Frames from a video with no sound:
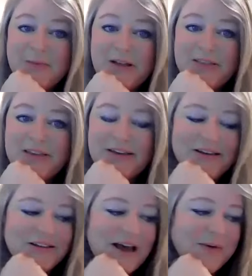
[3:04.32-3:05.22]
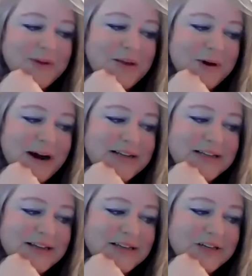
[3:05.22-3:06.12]
about the update
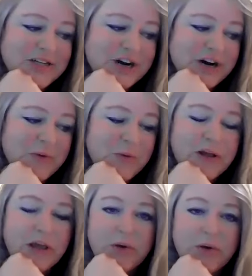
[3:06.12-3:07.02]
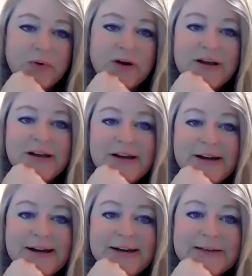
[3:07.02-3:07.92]
process and sharing what you,
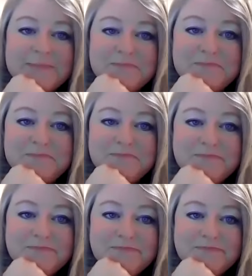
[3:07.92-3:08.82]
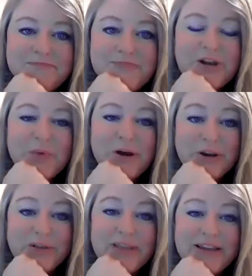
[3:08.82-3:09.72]
what
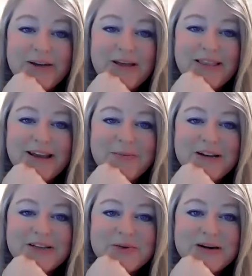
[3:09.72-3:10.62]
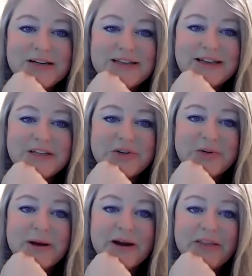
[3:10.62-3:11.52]
you're thinking about the updates, what excites you
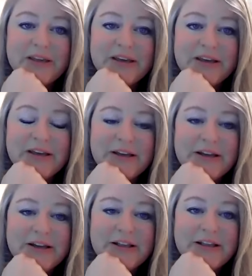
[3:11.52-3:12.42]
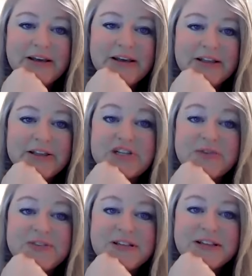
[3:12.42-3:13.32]
about the
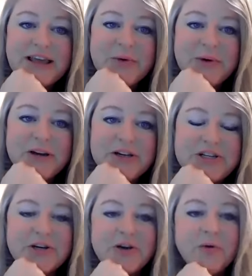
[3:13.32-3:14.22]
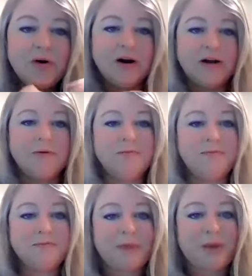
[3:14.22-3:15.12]
shifts in language or
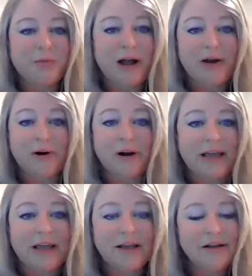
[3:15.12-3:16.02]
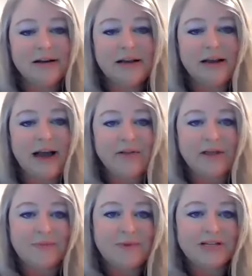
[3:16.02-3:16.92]
in priority and how the
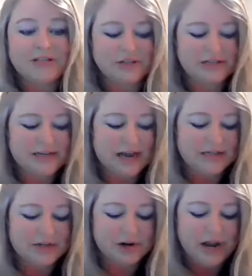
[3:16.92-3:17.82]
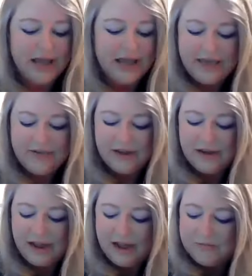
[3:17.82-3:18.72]
updates are discussed, or even
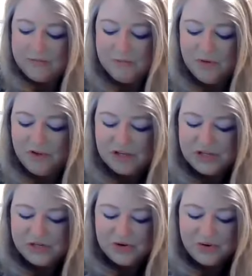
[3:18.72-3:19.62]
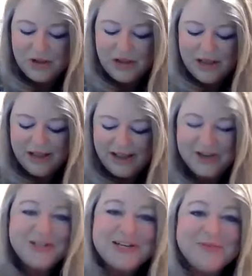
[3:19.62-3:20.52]
moving to
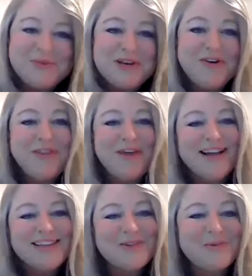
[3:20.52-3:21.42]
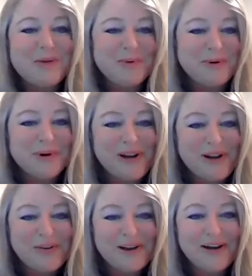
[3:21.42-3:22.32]
your tips and your thoughts for people who are
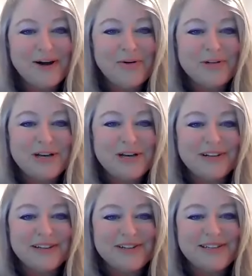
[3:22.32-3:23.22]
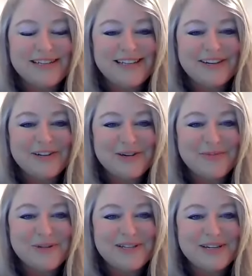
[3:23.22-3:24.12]
new in a coaching or a literacy
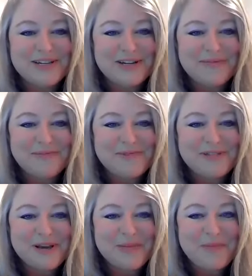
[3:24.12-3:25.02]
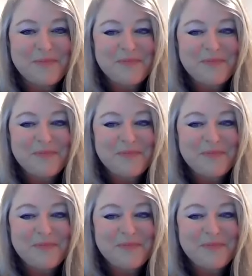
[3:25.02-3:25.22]
leadership position. So